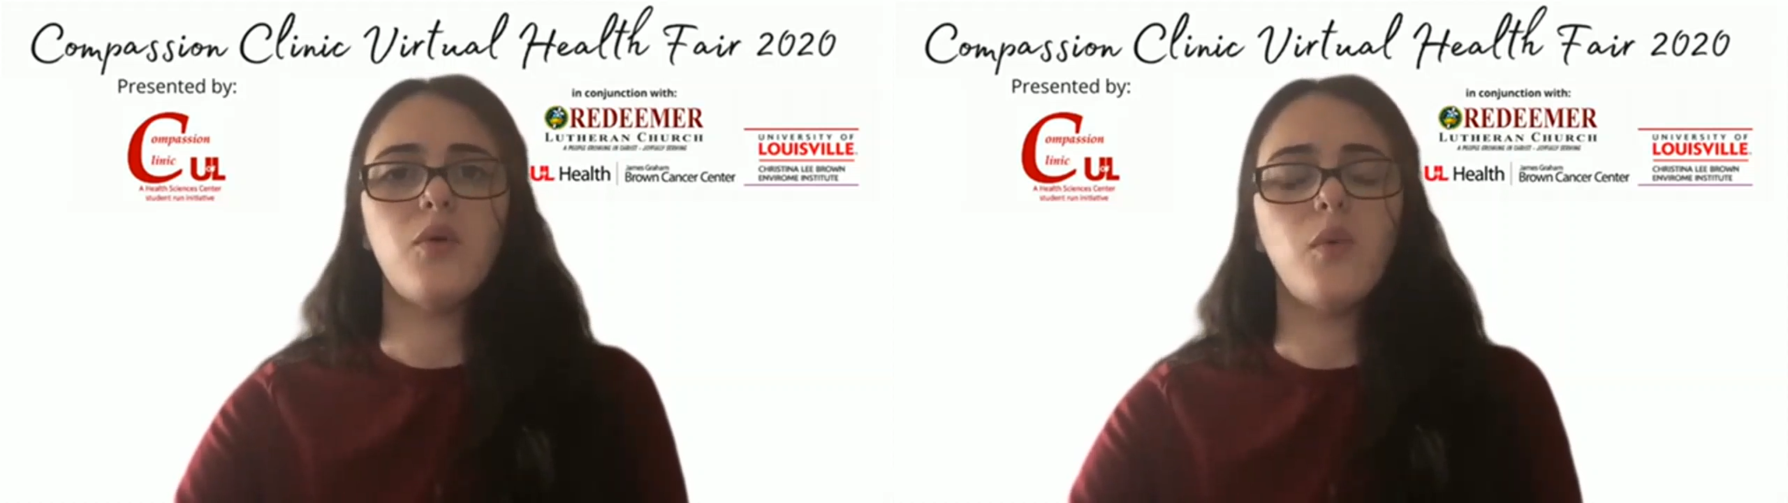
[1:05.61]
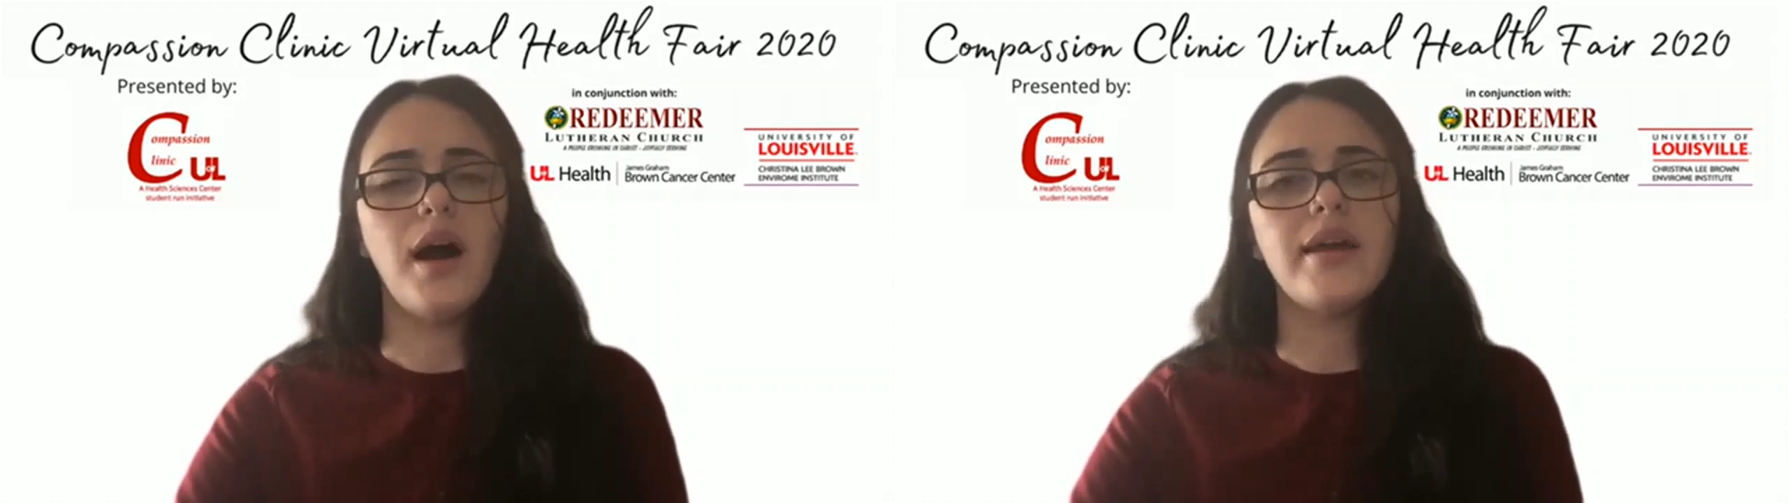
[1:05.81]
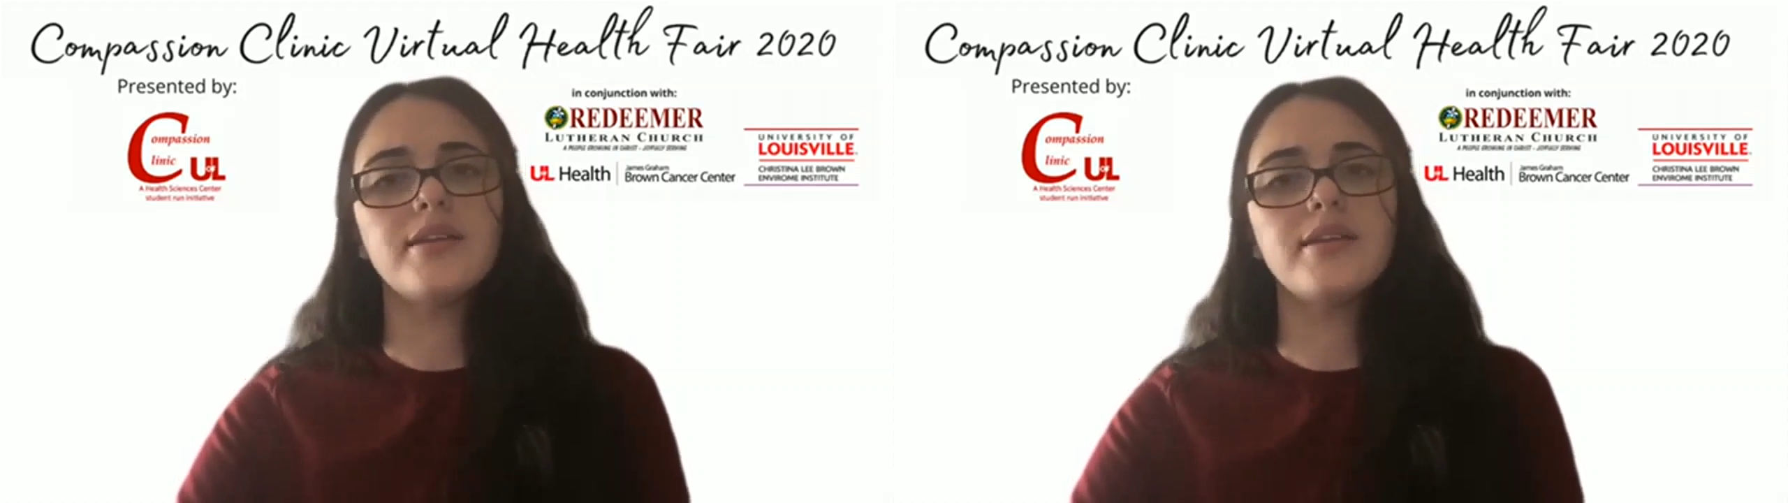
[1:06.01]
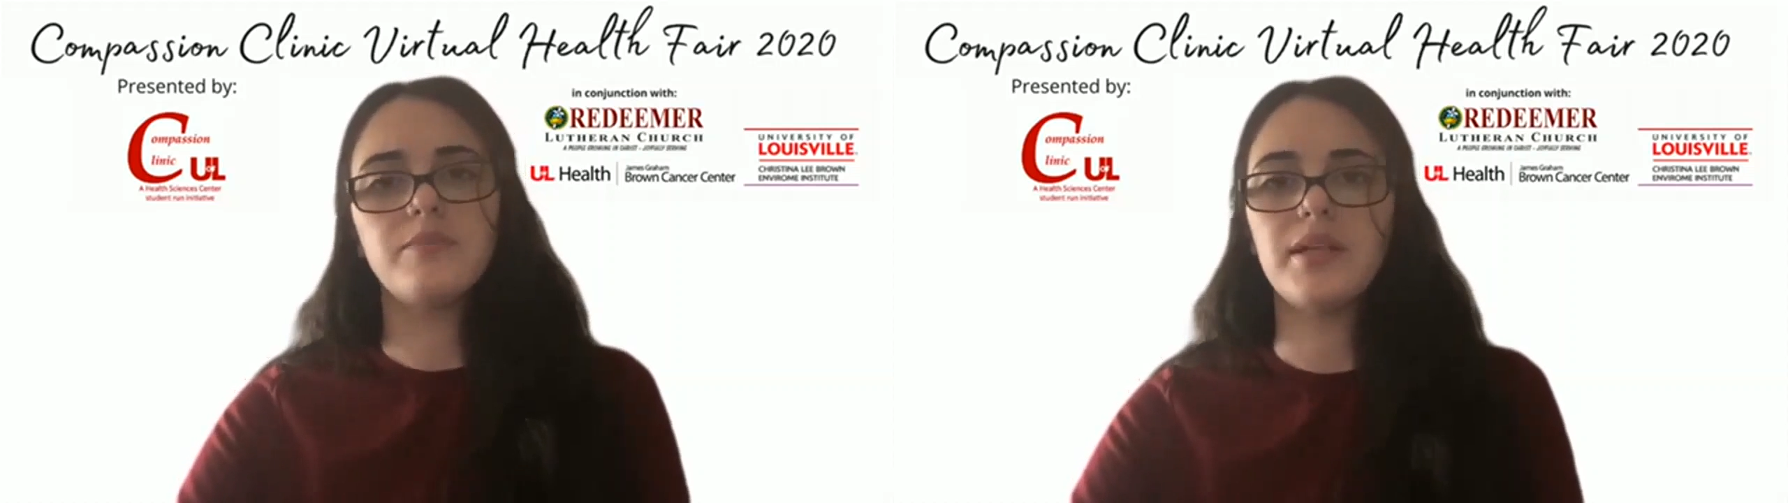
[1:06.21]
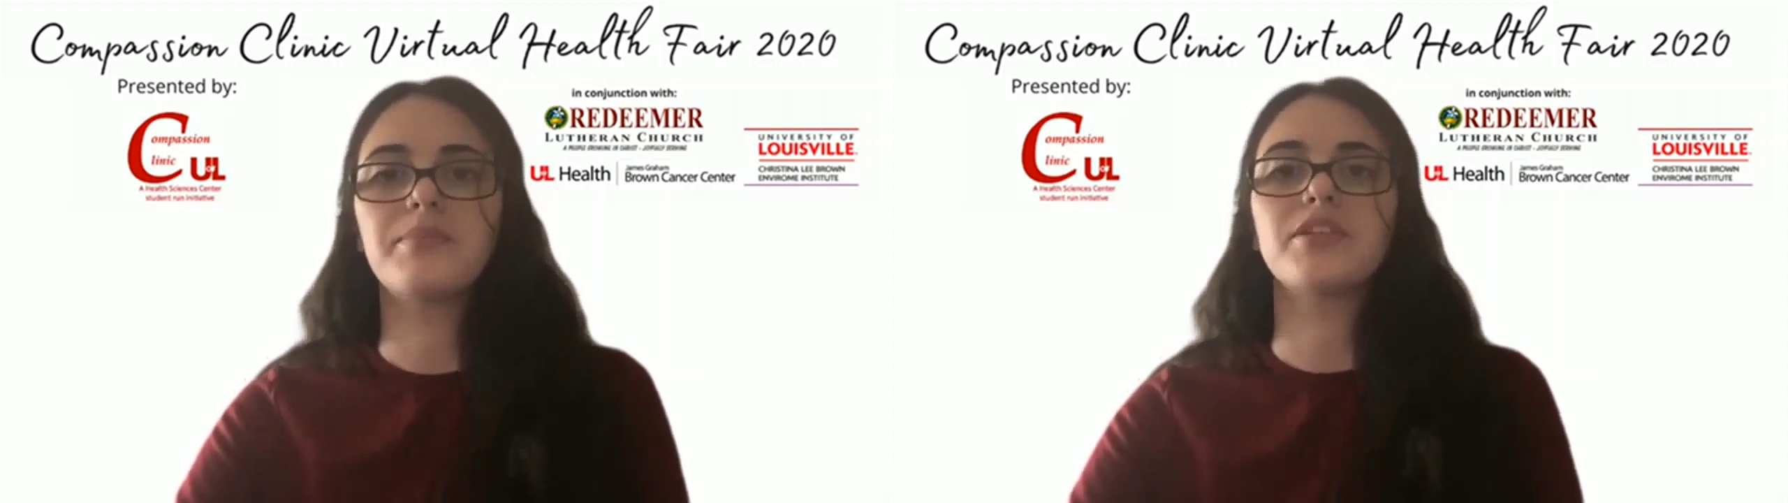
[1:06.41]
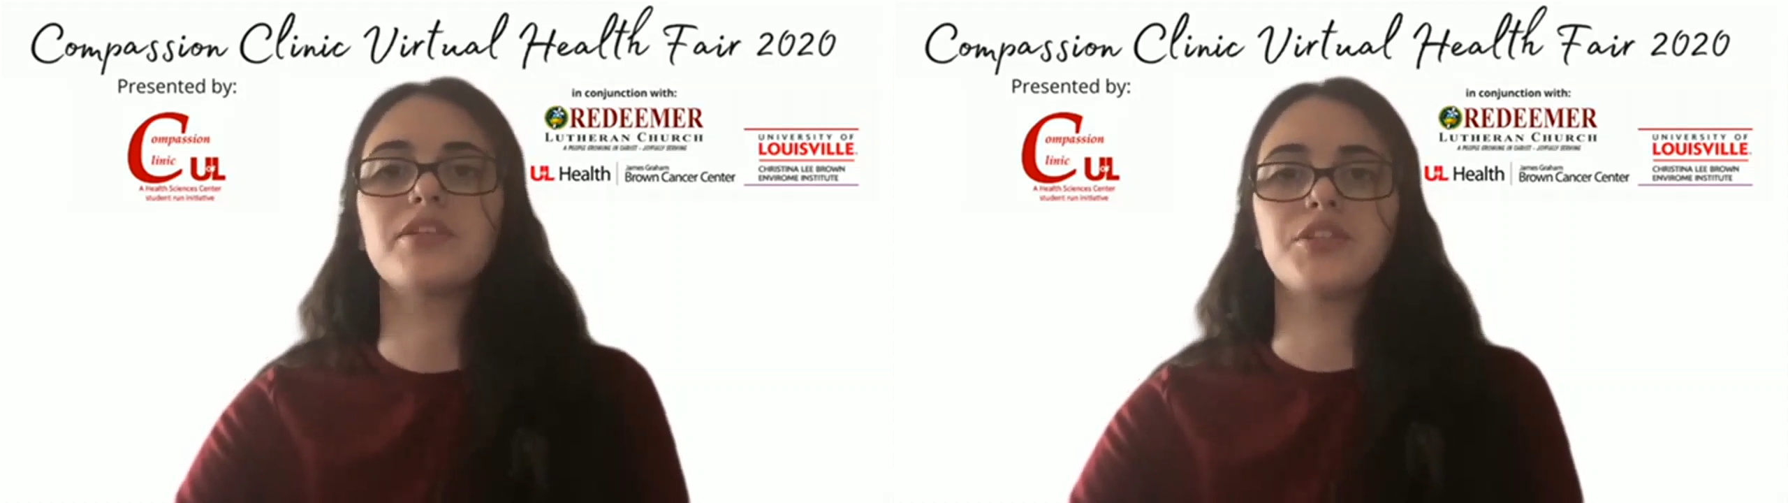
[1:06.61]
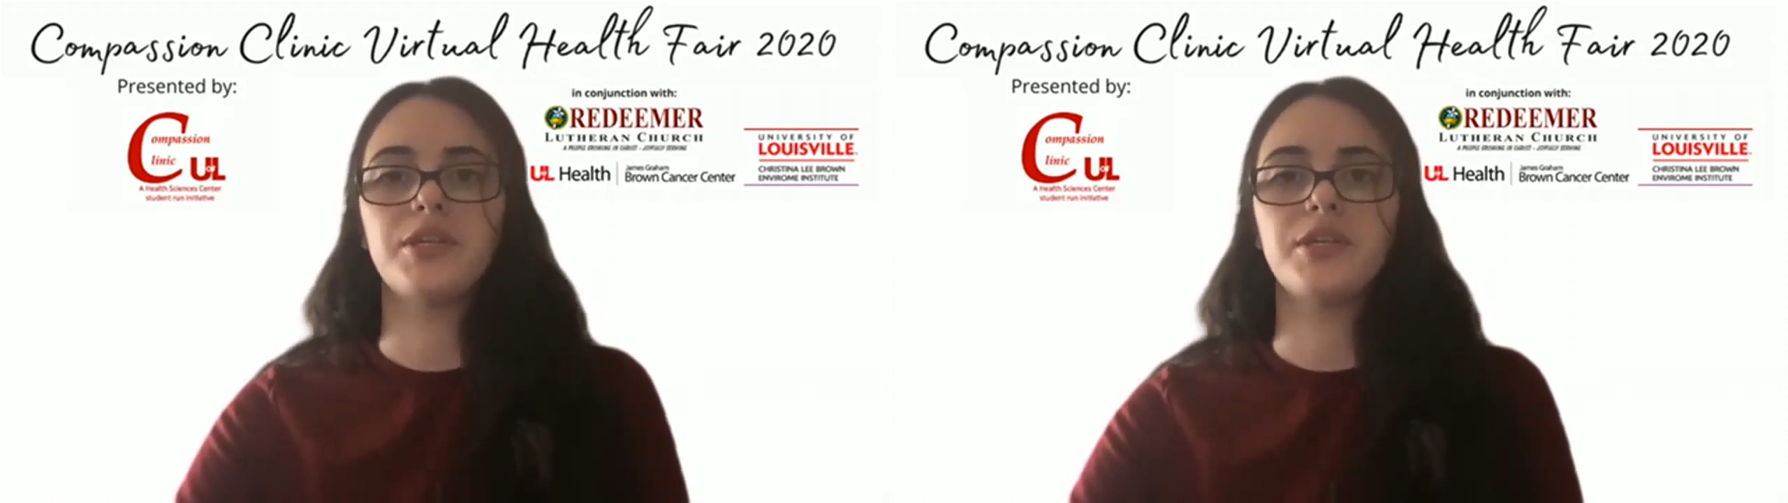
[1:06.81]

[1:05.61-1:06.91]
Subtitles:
why is blood pressure